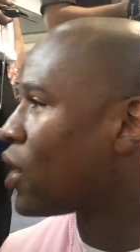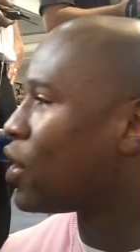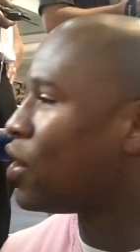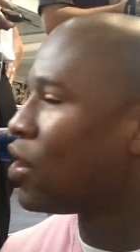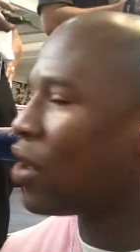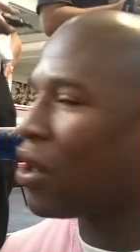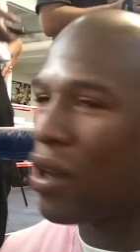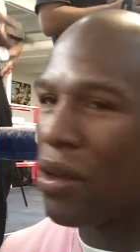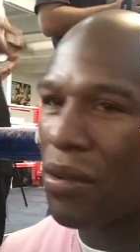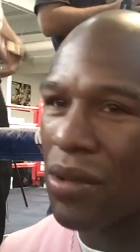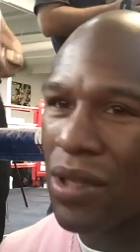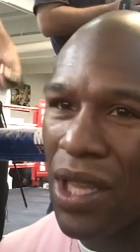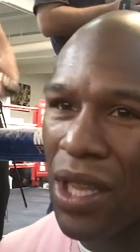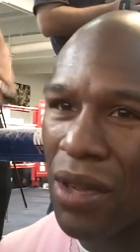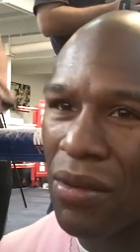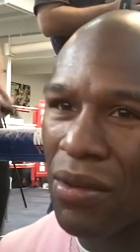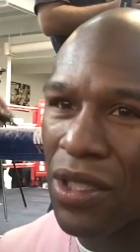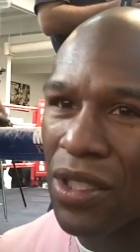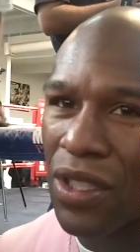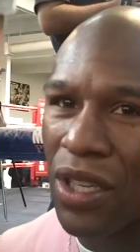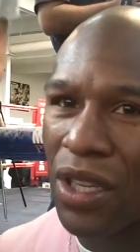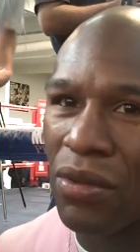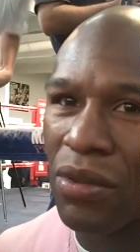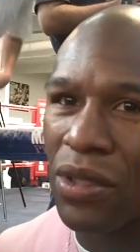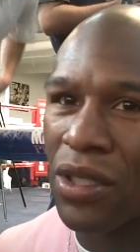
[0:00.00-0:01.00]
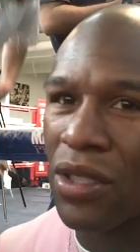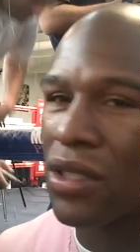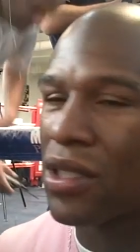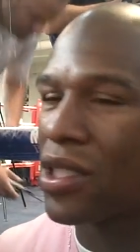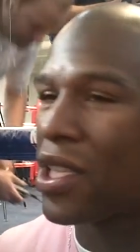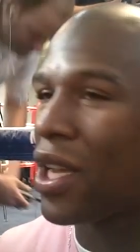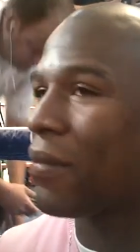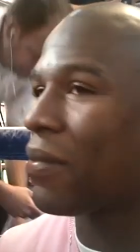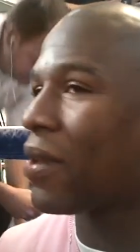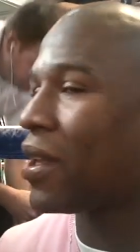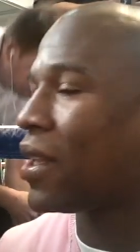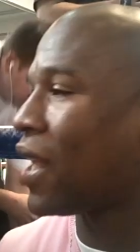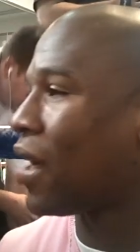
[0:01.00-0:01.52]
You know, it was
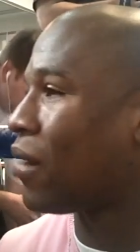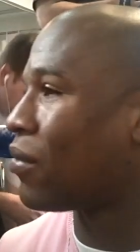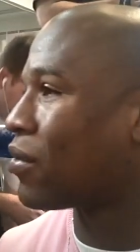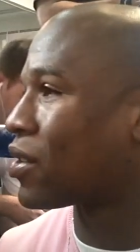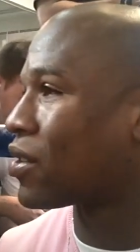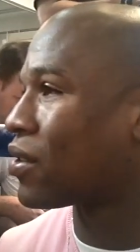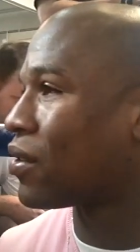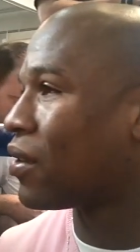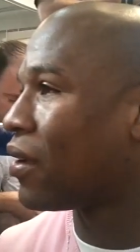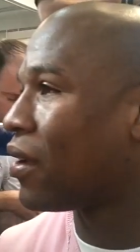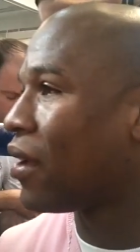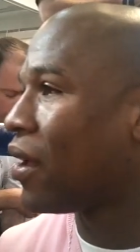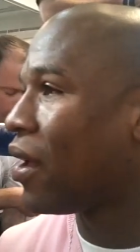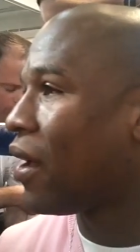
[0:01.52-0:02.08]
something that was